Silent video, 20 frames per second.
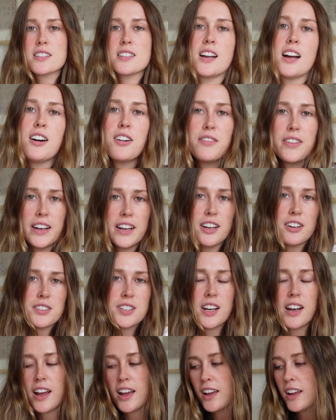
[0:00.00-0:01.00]
style video
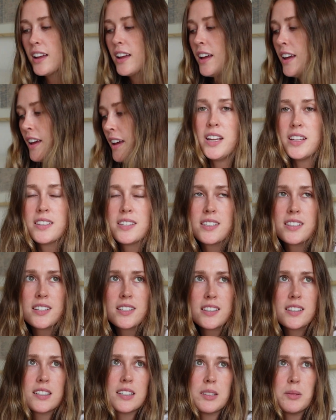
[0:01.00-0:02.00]
today.
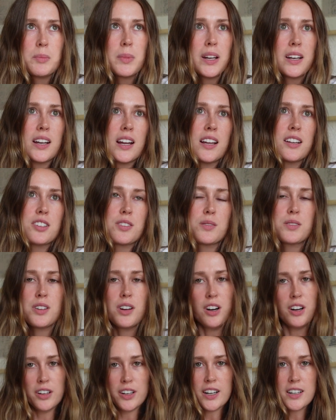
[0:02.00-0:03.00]
It's Monday, so it's a
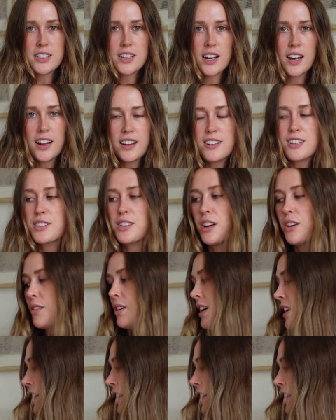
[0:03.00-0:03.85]
holiday today, so